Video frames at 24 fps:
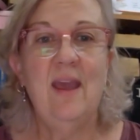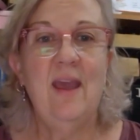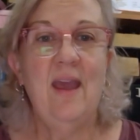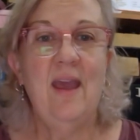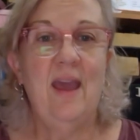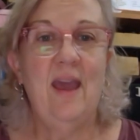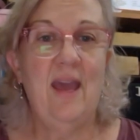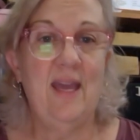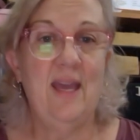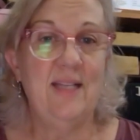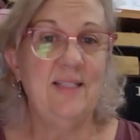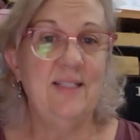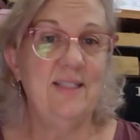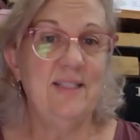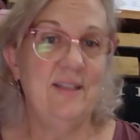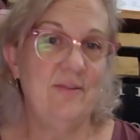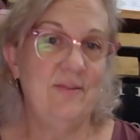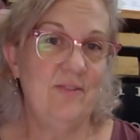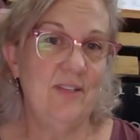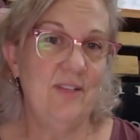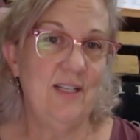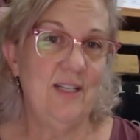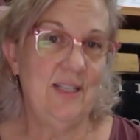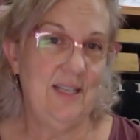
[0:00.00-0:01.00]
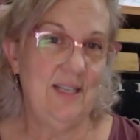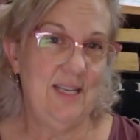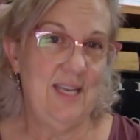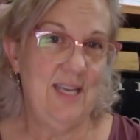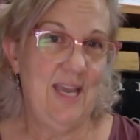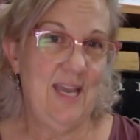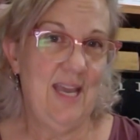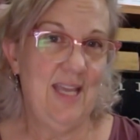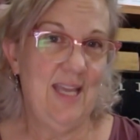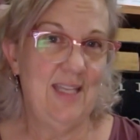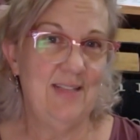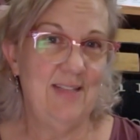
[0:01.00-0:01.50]
and definitely
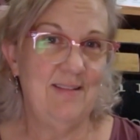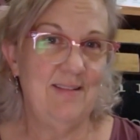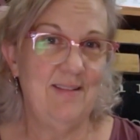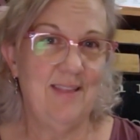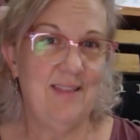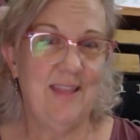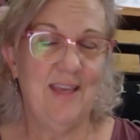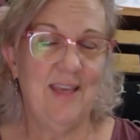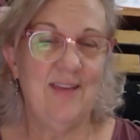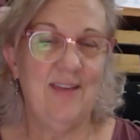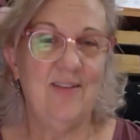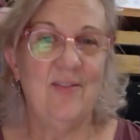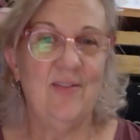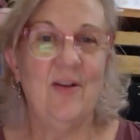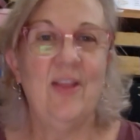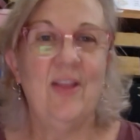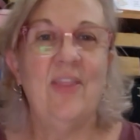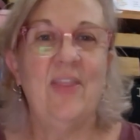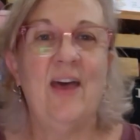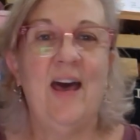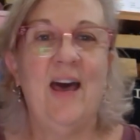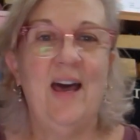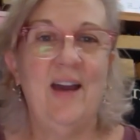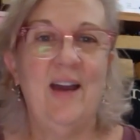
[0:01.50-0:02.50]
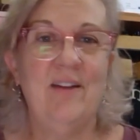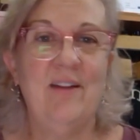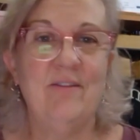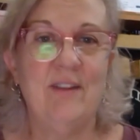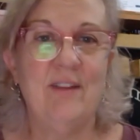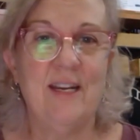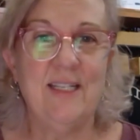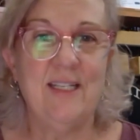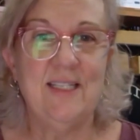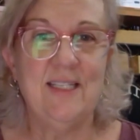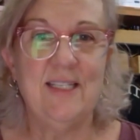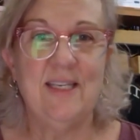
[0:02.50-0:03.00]
had the heart
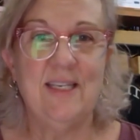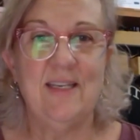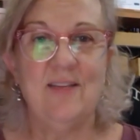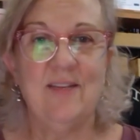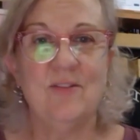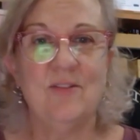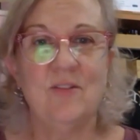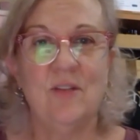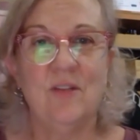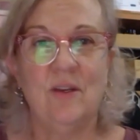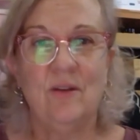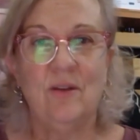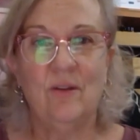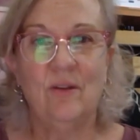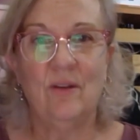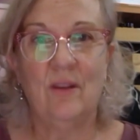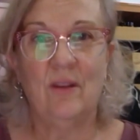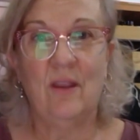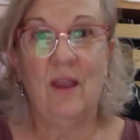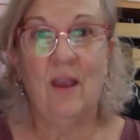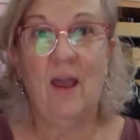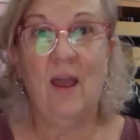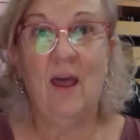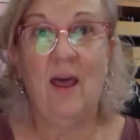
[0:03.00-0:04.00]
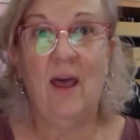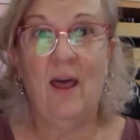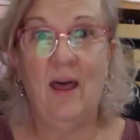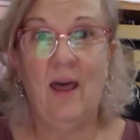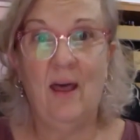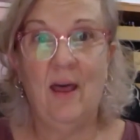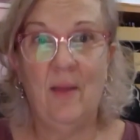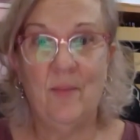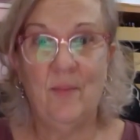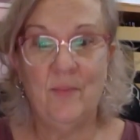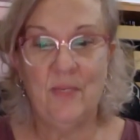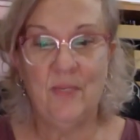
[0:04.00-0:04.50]
racing. So
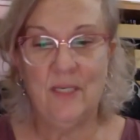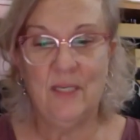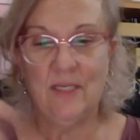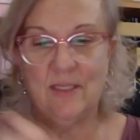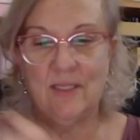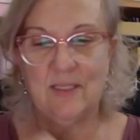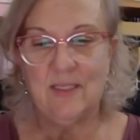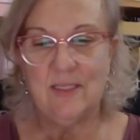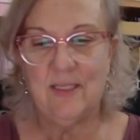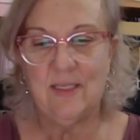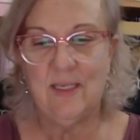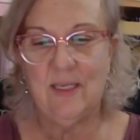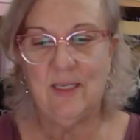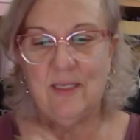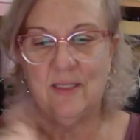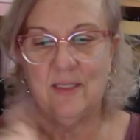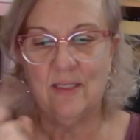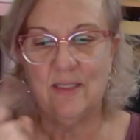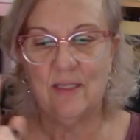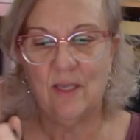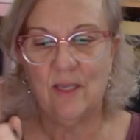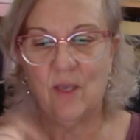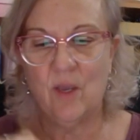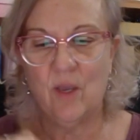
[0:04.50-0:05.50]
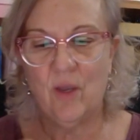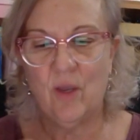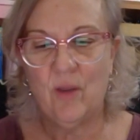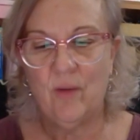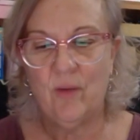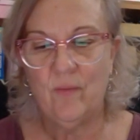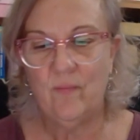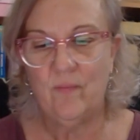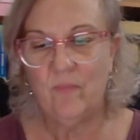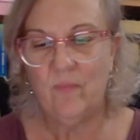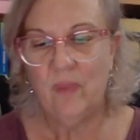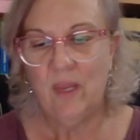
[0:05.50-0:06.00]
calmness is the
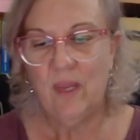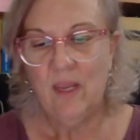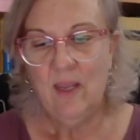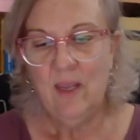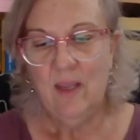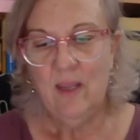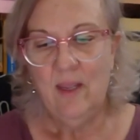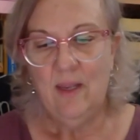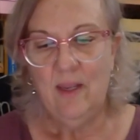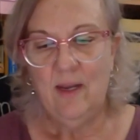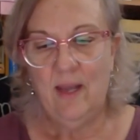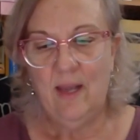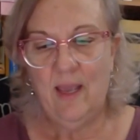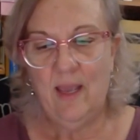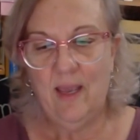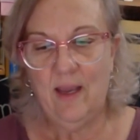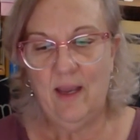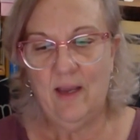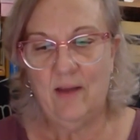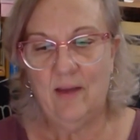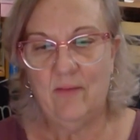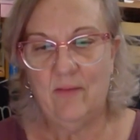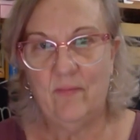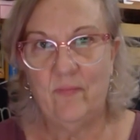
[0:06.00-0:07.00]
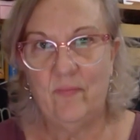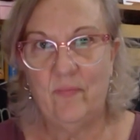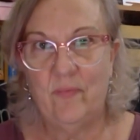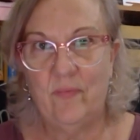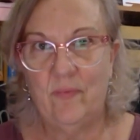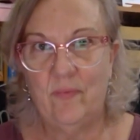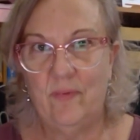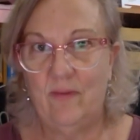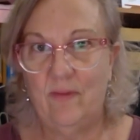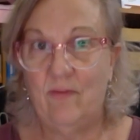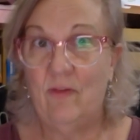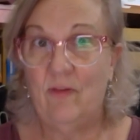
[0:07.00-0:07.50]
go. Now,
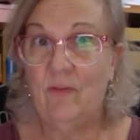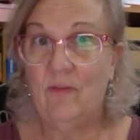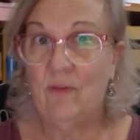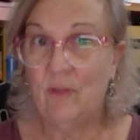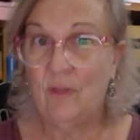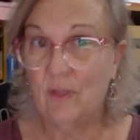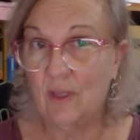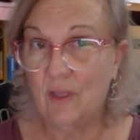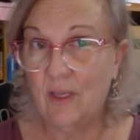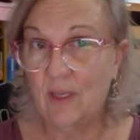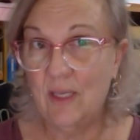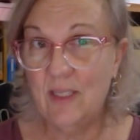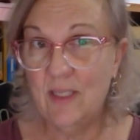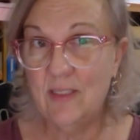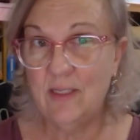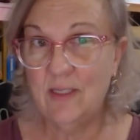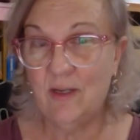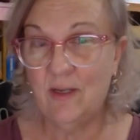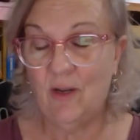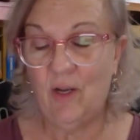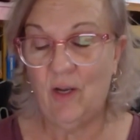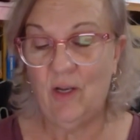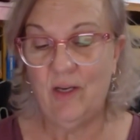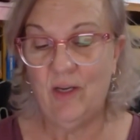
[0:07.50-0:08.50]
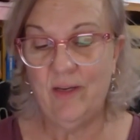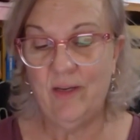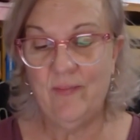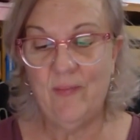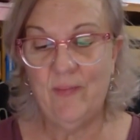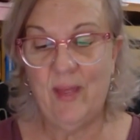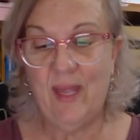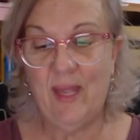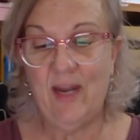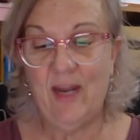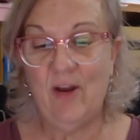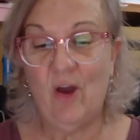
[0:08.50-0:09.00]
if you've got the kids at home
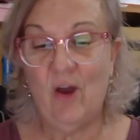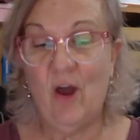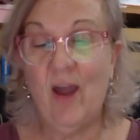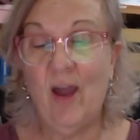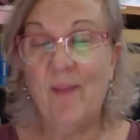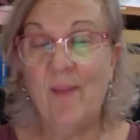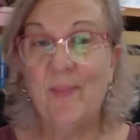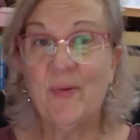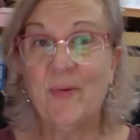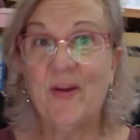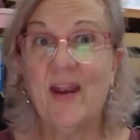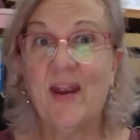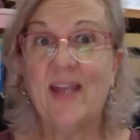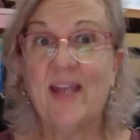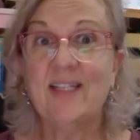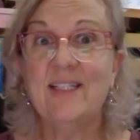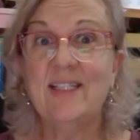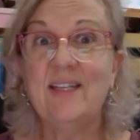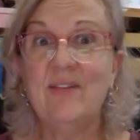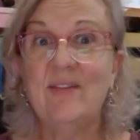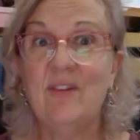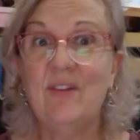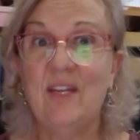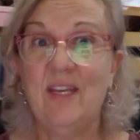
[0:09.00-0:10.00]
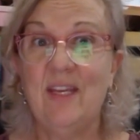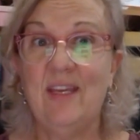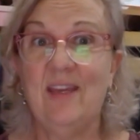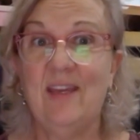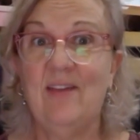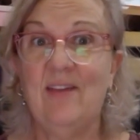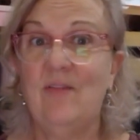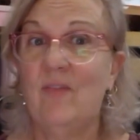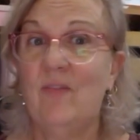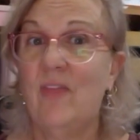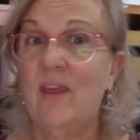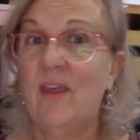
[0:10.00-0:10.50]
and hyperactivity,
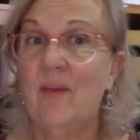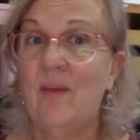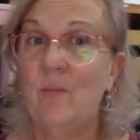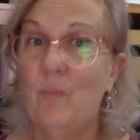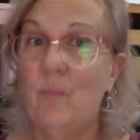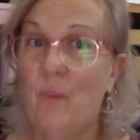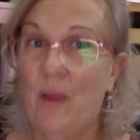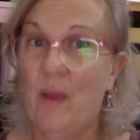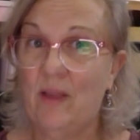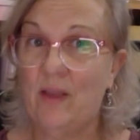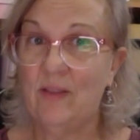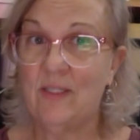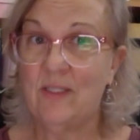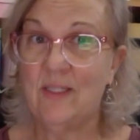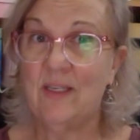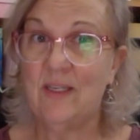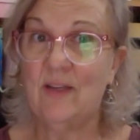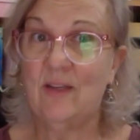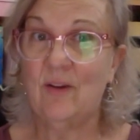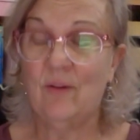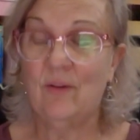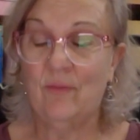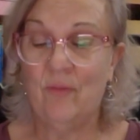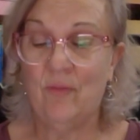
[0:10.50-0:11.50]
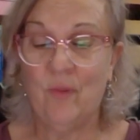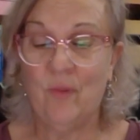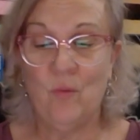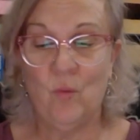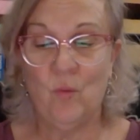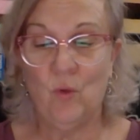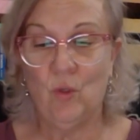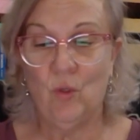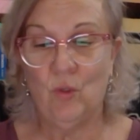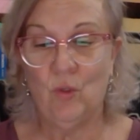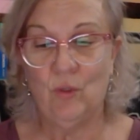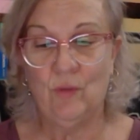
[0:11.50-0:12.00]
if they're bouncing off the
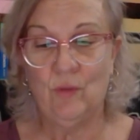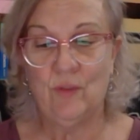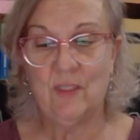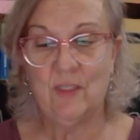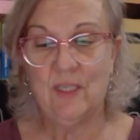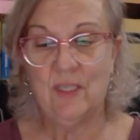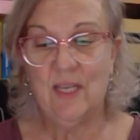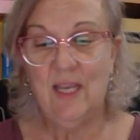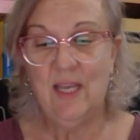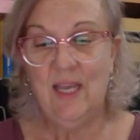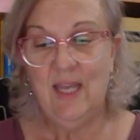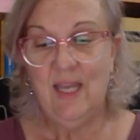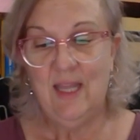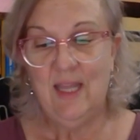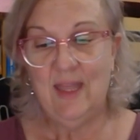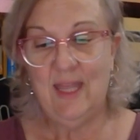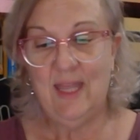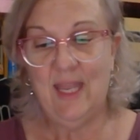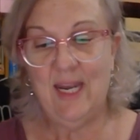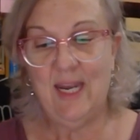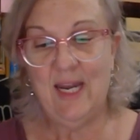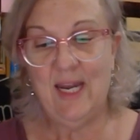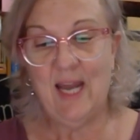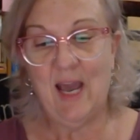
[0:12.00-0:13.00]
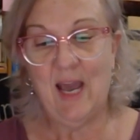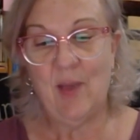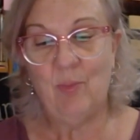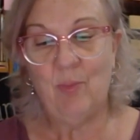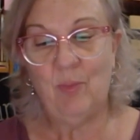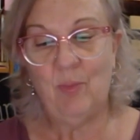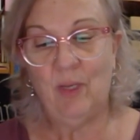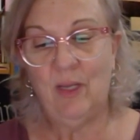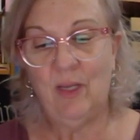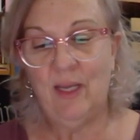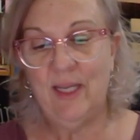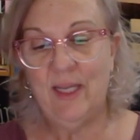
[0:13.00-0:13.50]
walls, then
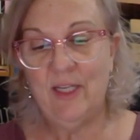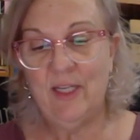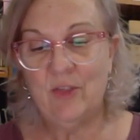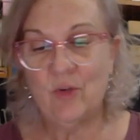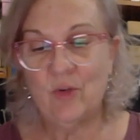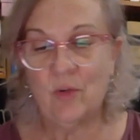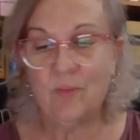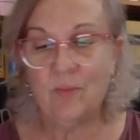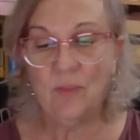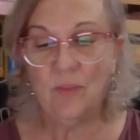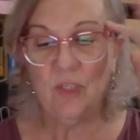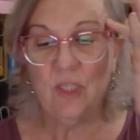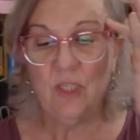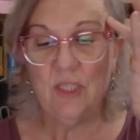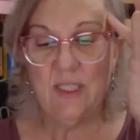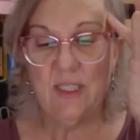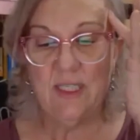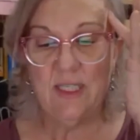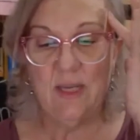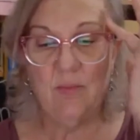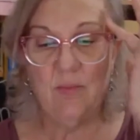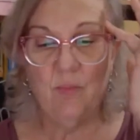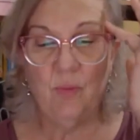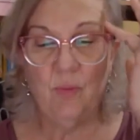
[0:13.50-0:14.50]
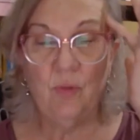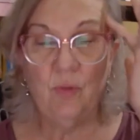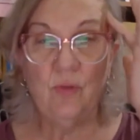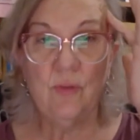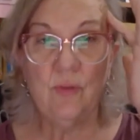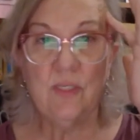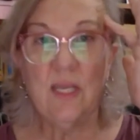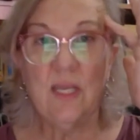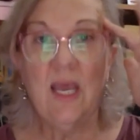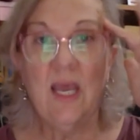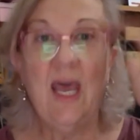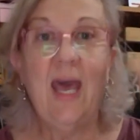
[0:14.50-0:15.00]
apply a drop to the
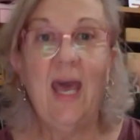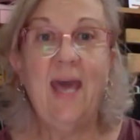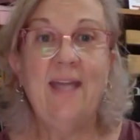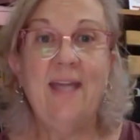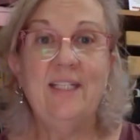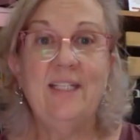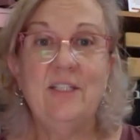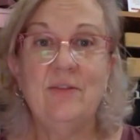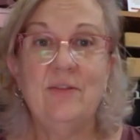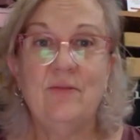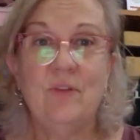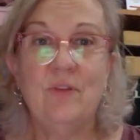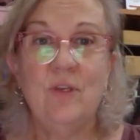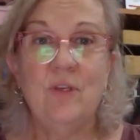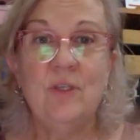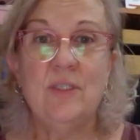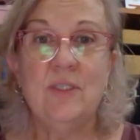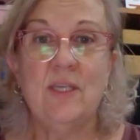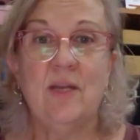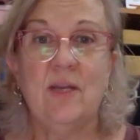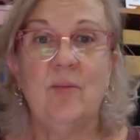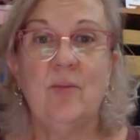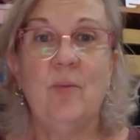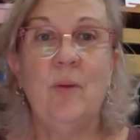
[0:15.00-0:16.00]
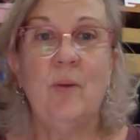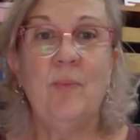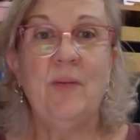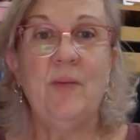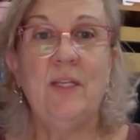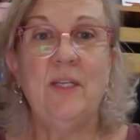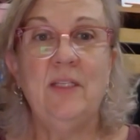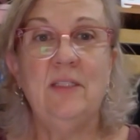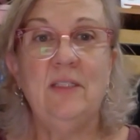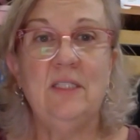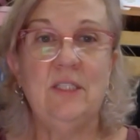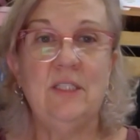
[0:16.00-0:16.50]
temples and diffuse it. Pop it
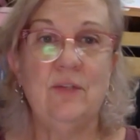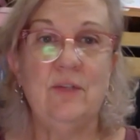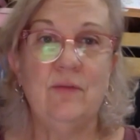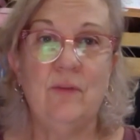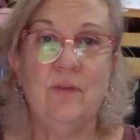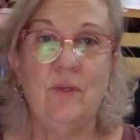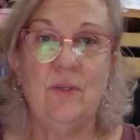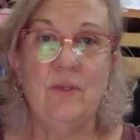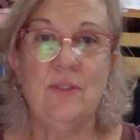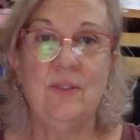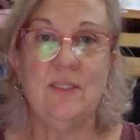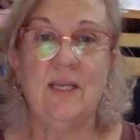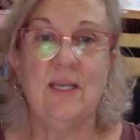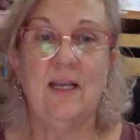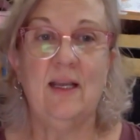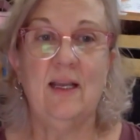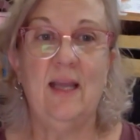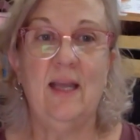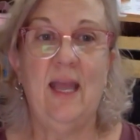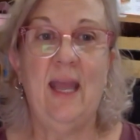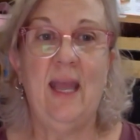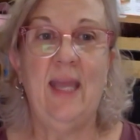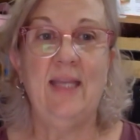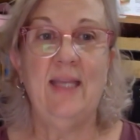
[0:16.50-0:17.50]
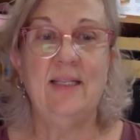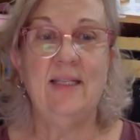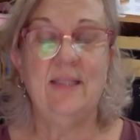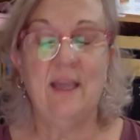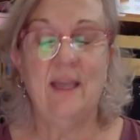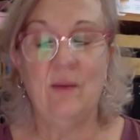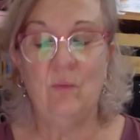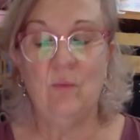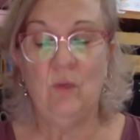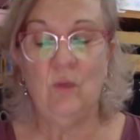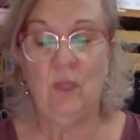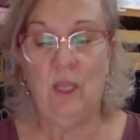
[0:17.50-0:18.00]
in your diffuser, and
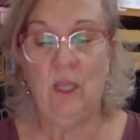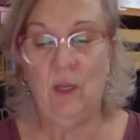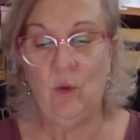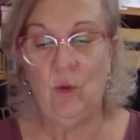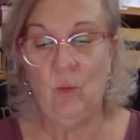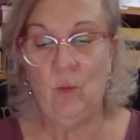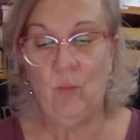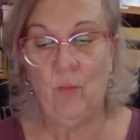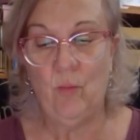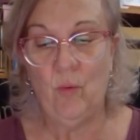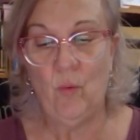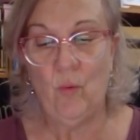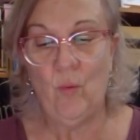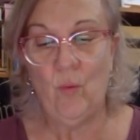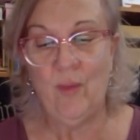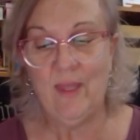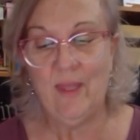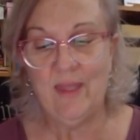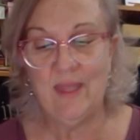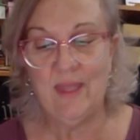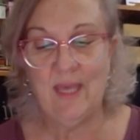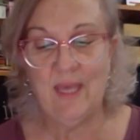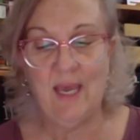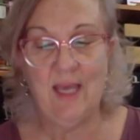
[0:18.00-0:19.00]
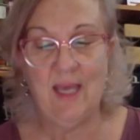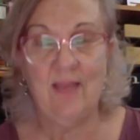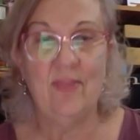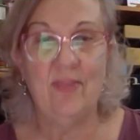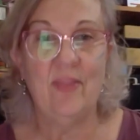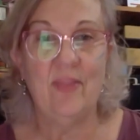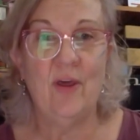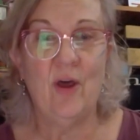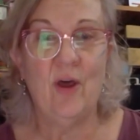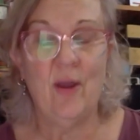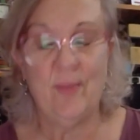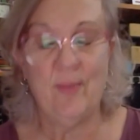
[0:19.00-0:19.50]
that will help with the
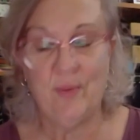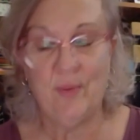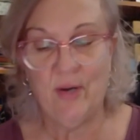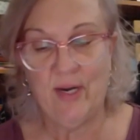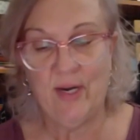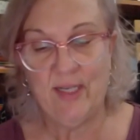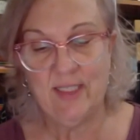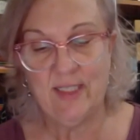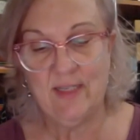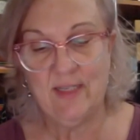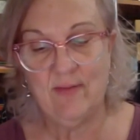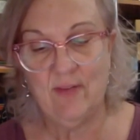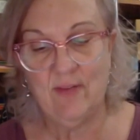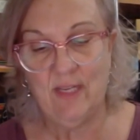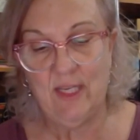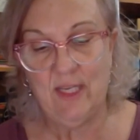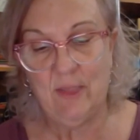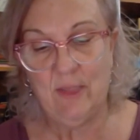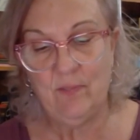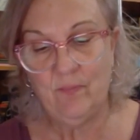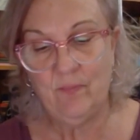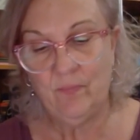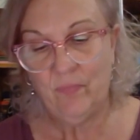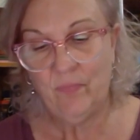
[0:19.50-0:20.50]
hyperactivity.